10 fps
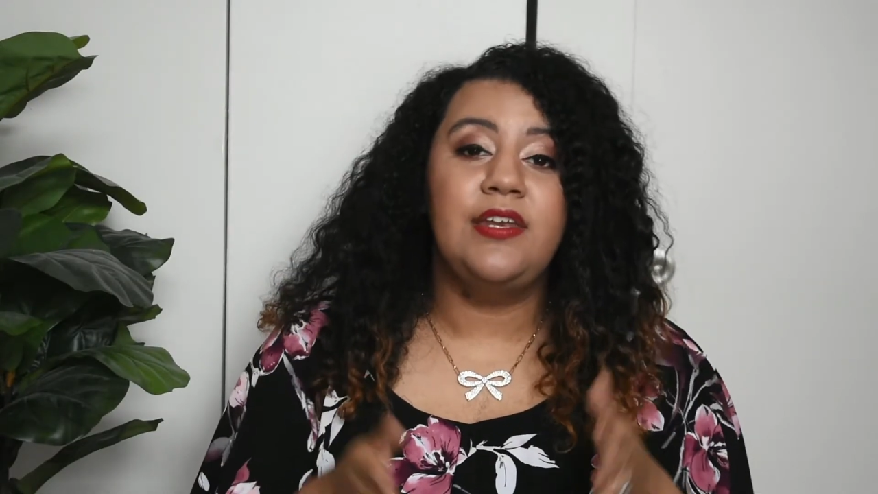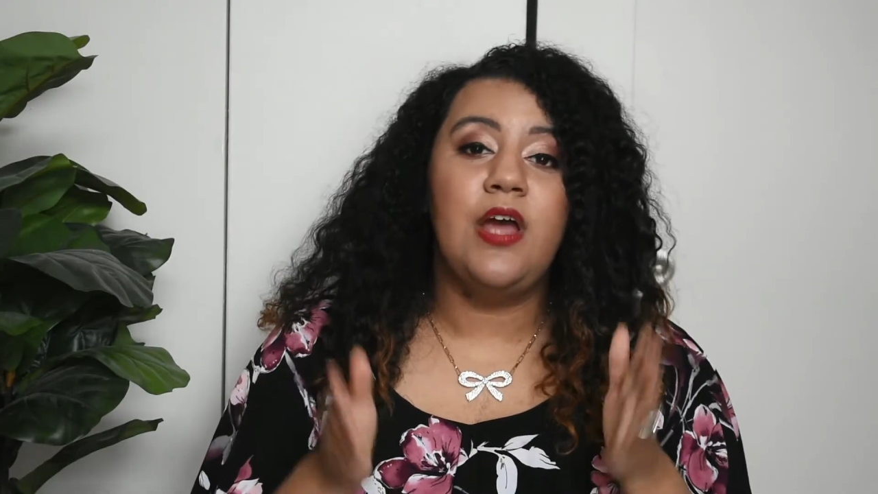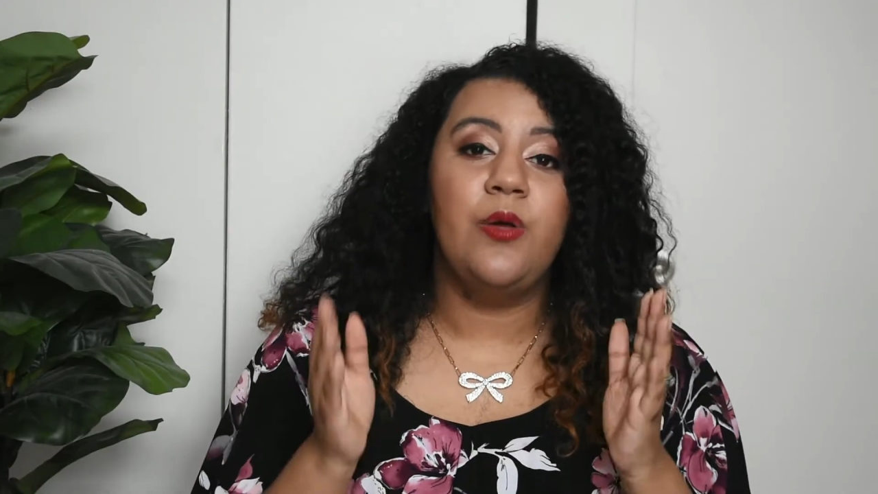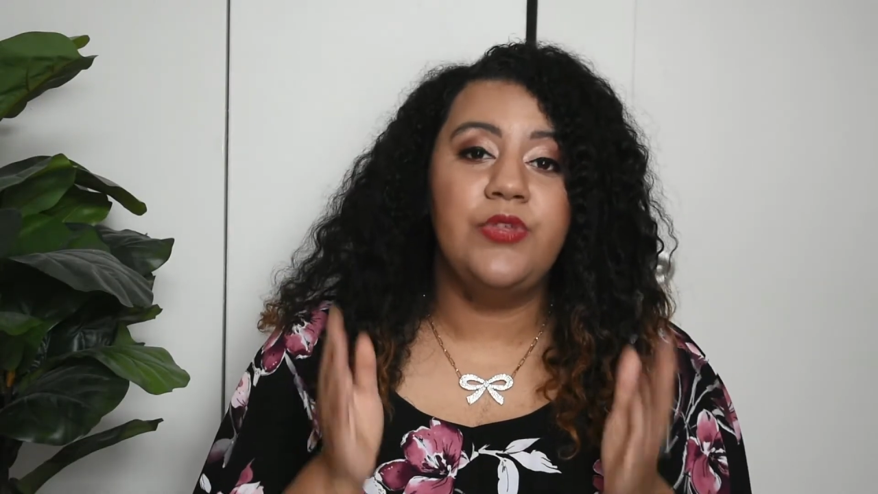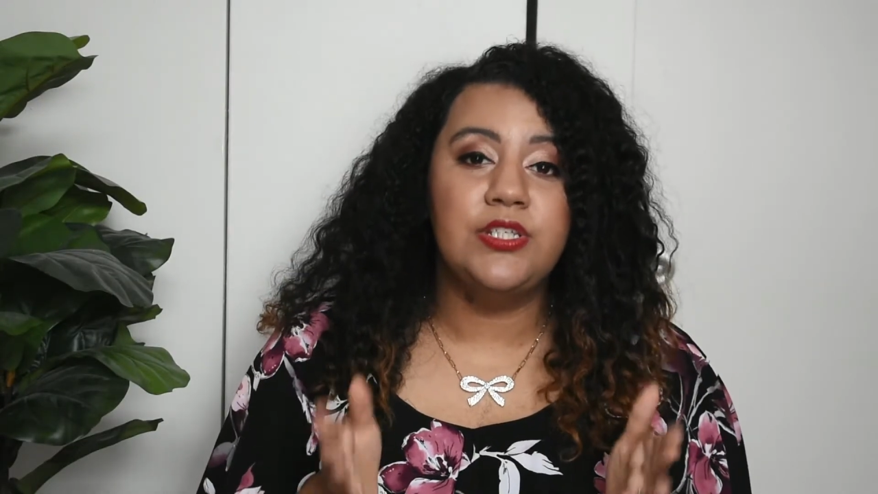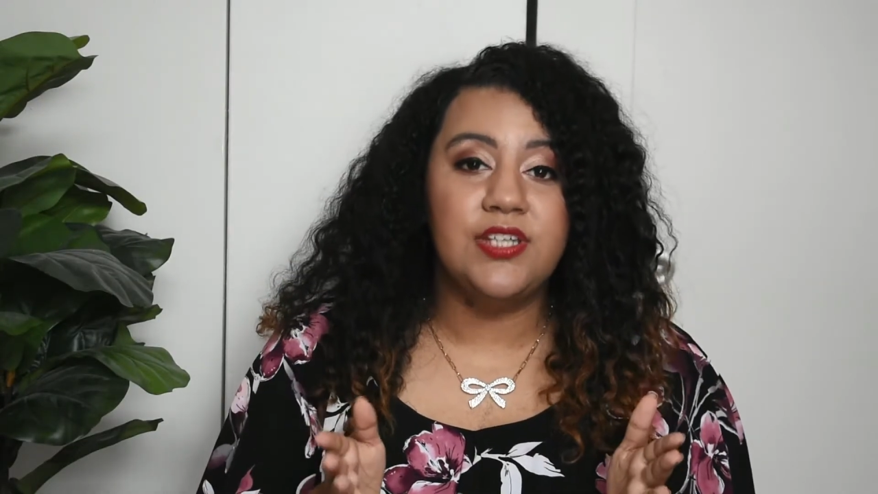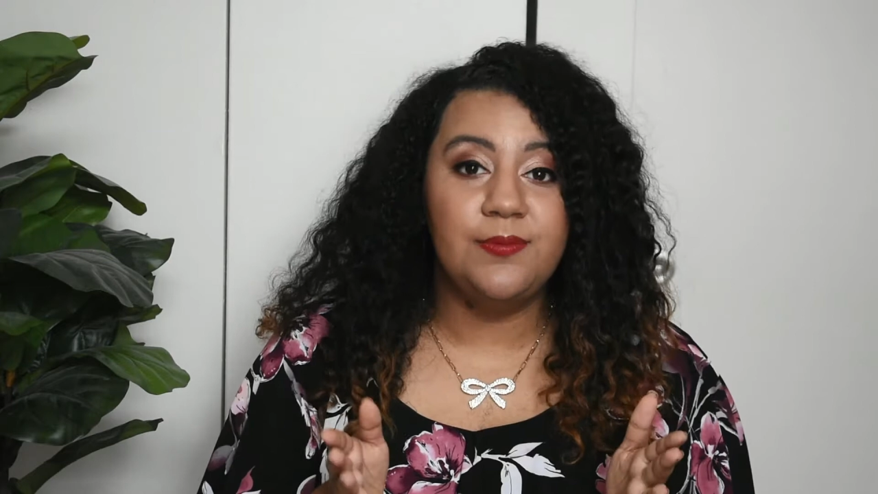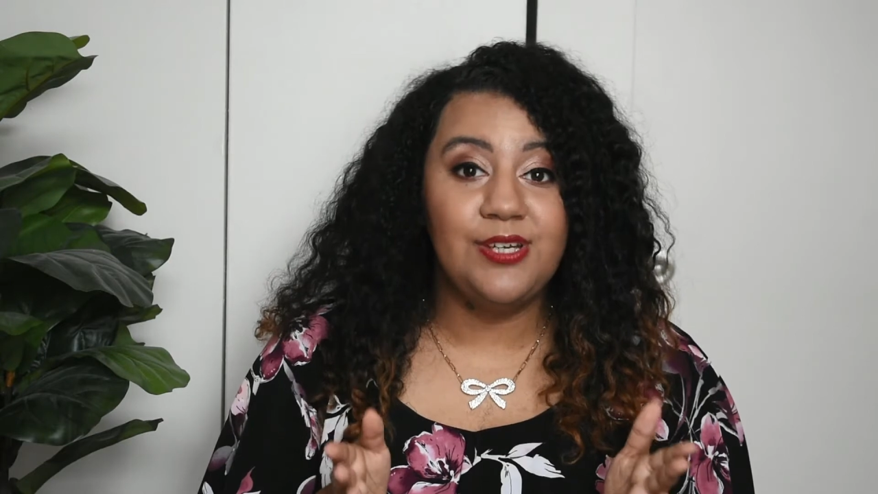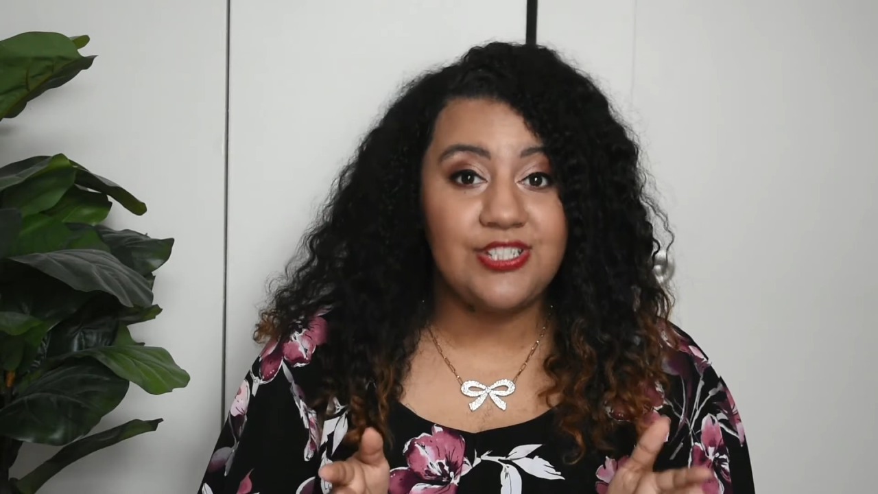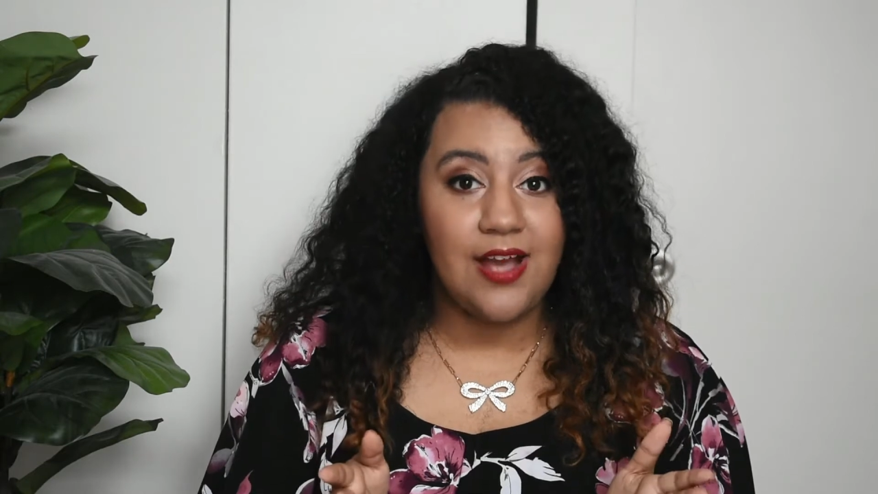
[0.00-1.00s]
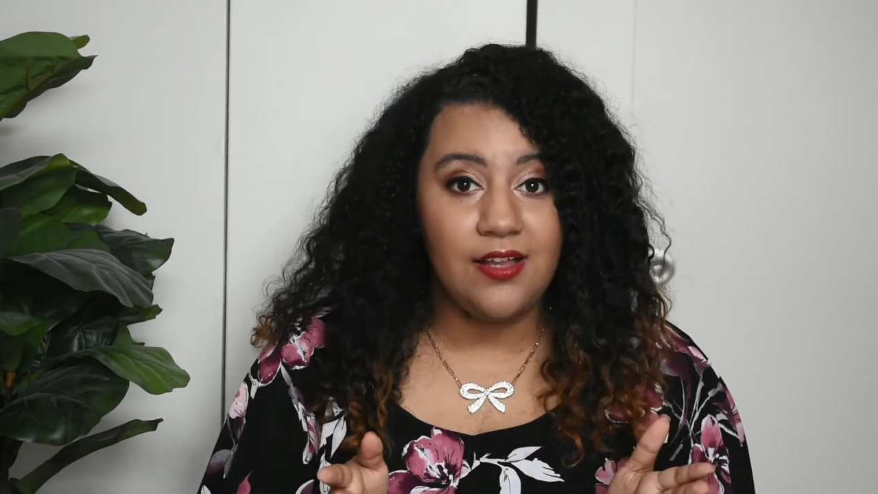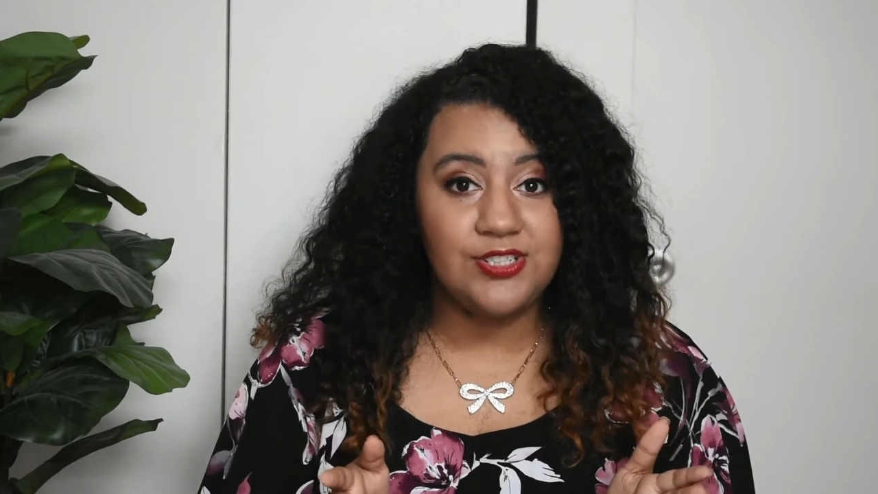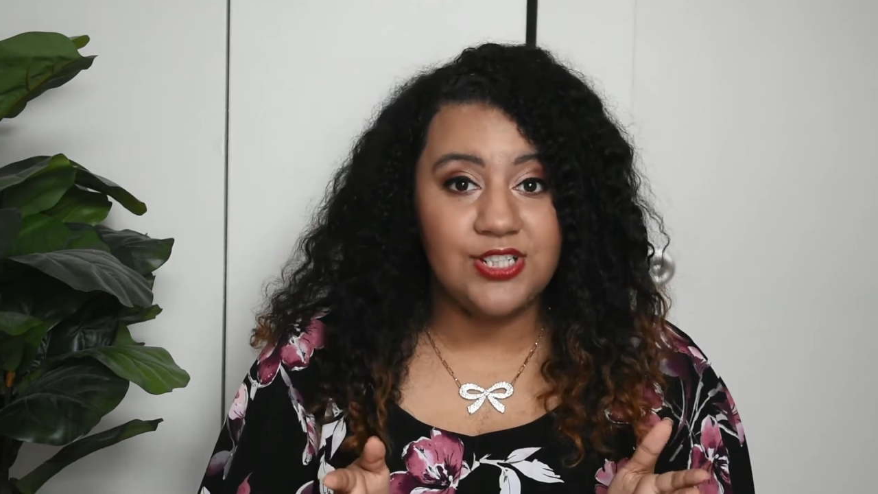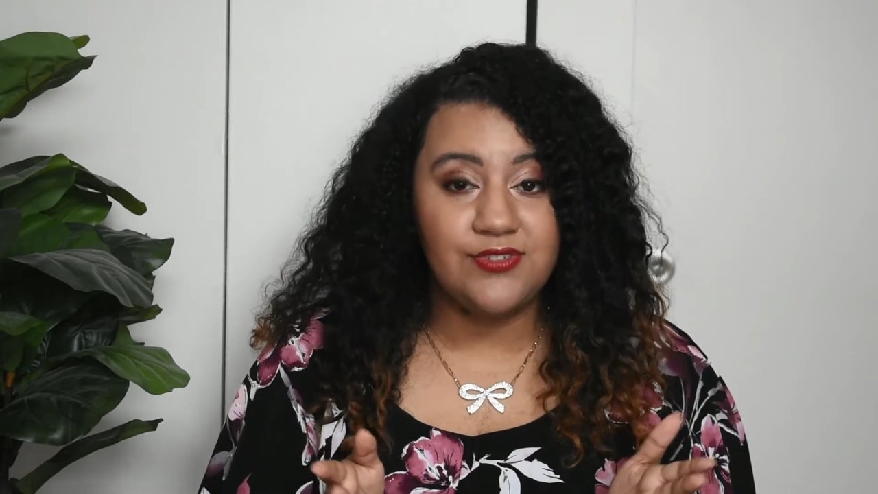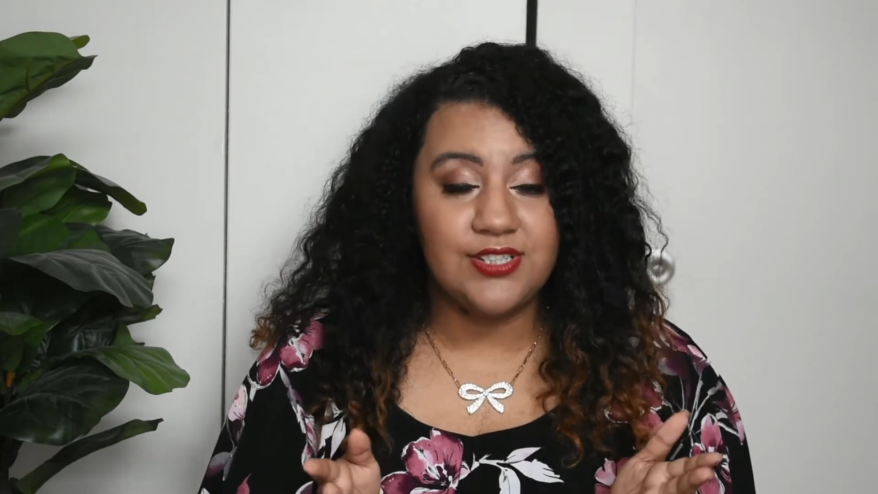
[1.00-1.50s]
Now, this could be challenging